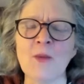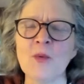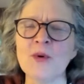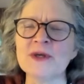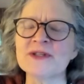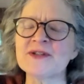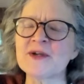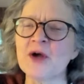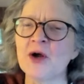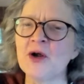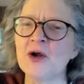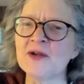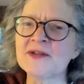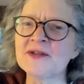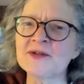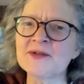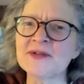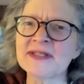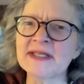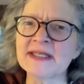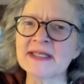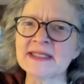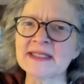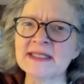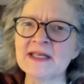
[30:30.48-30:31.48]
What's also
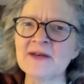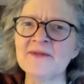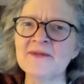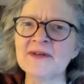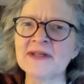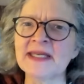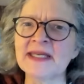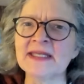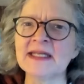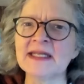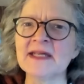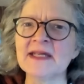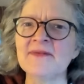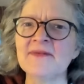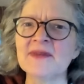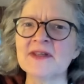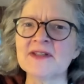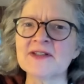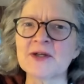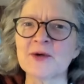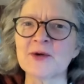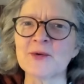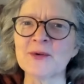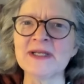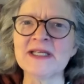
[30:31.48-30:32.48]
significant in
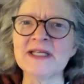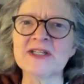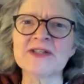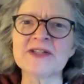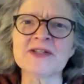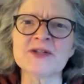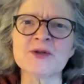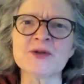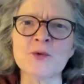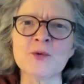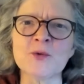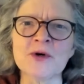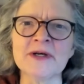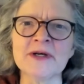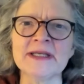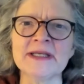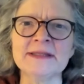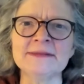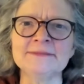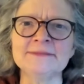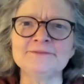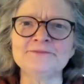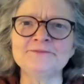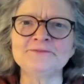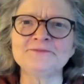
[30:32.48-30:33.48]
this Greek
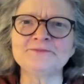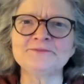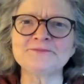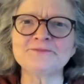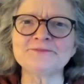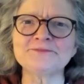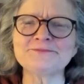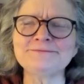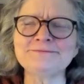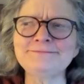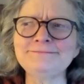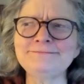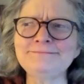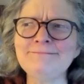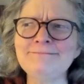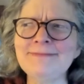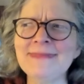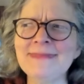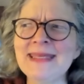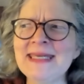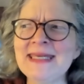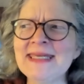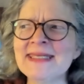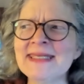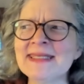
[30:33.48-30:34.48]
story
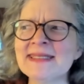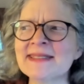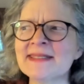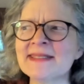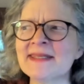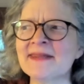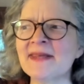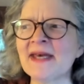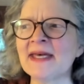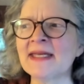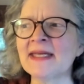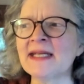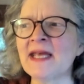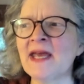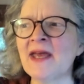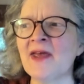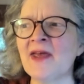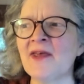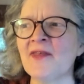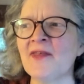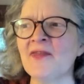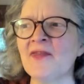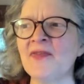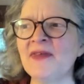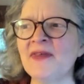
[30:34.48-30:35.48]
is that
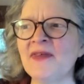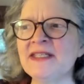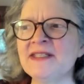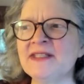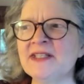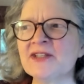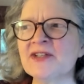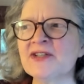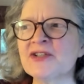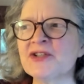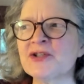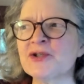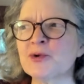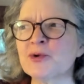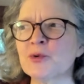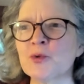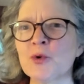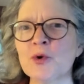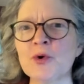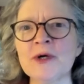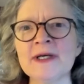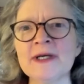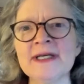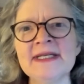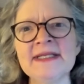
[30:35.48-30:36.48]
the
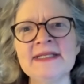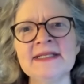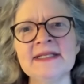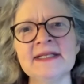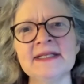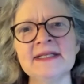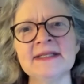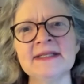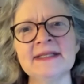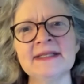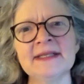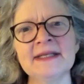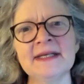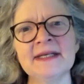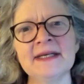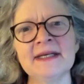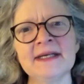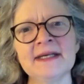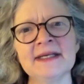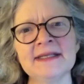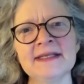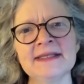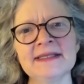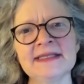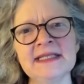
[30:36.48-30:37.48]
destroyed,
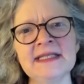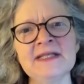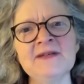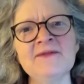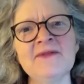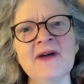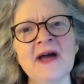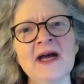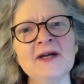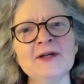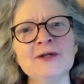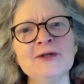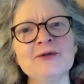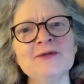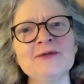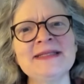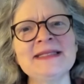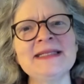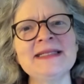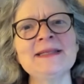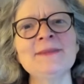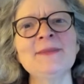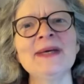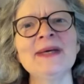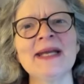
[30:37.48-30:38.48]
devalued,
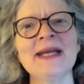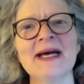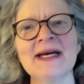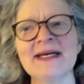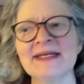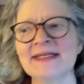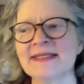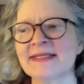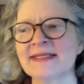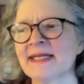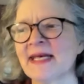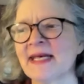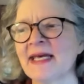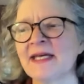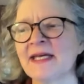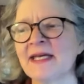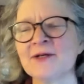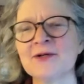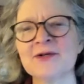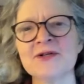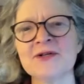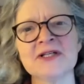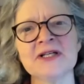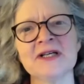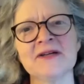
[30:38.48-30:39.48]
demonized
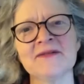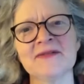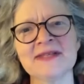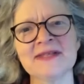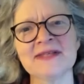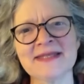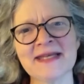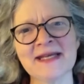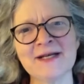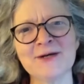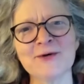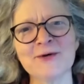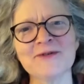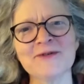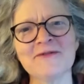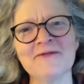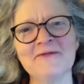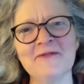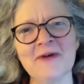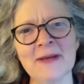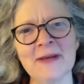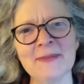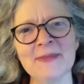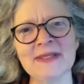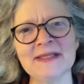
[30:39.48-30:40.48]
energy of the sacred
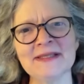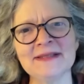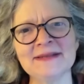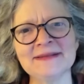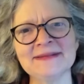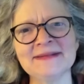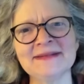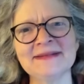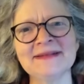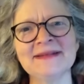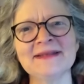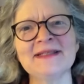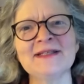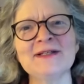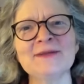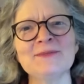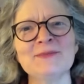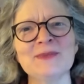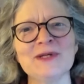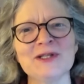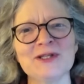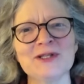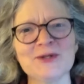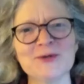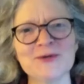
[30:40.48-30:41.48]
feminine,
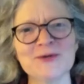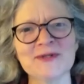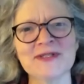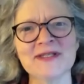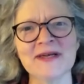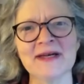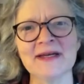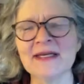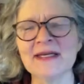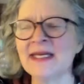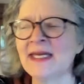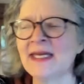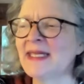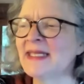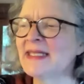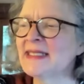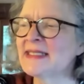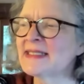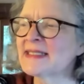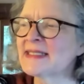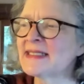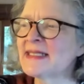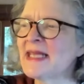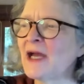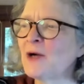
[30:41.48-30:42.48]
Medusa,
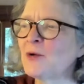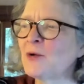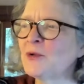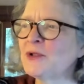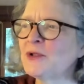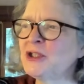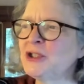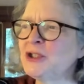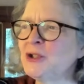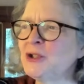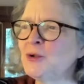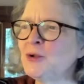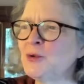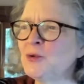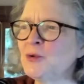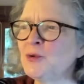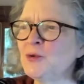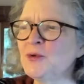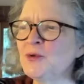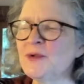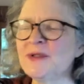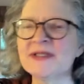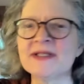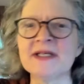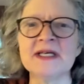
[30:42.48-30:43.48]
is now
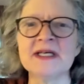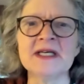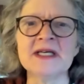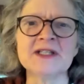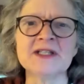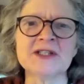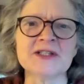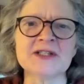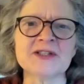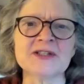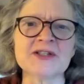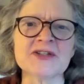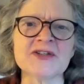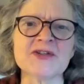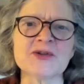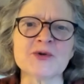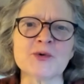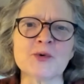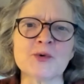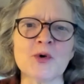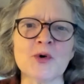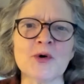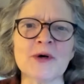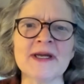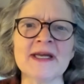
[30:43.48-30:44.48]
used to
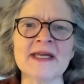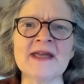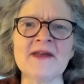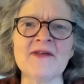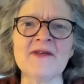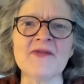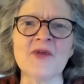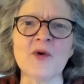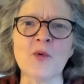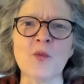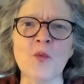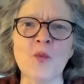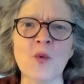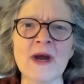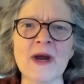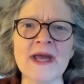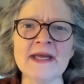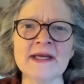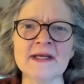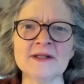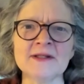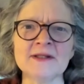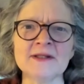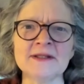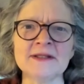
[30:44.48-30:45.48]
destroy the
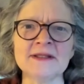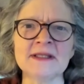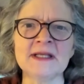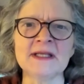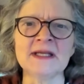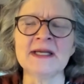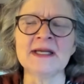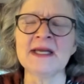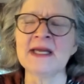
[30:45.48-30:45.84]
whale,